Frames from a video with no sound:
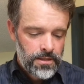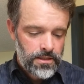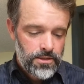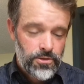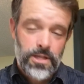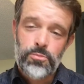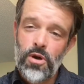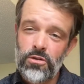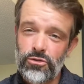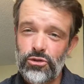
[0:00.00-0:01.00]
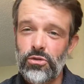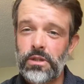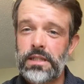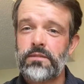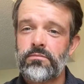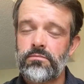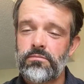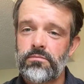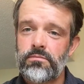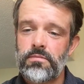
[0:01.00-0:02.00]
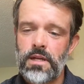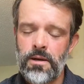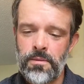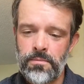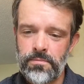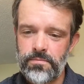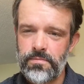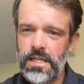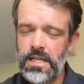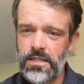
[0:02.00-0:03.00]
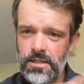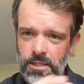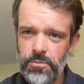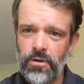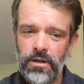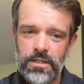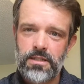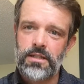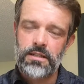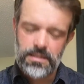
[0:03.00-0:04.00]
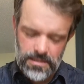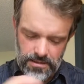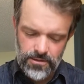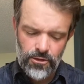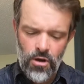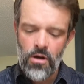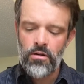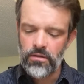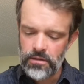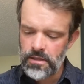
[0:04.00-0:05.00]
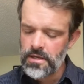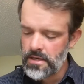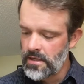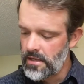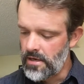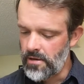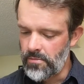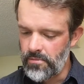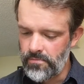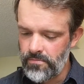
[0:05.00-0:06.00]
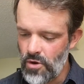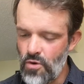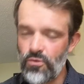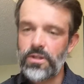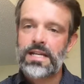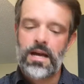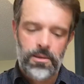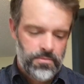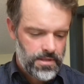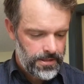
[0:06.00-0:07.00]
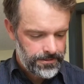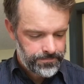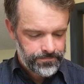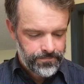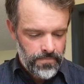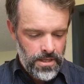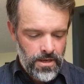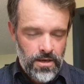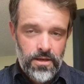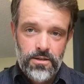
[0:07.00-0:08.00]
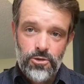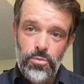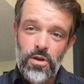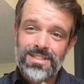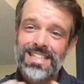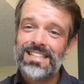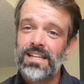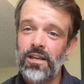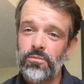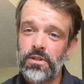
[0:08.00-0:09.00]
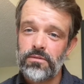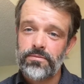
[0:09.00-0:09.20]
So that's Paul's joy that he's experiencing. That's this long, overtime thing. So Paul's contentment.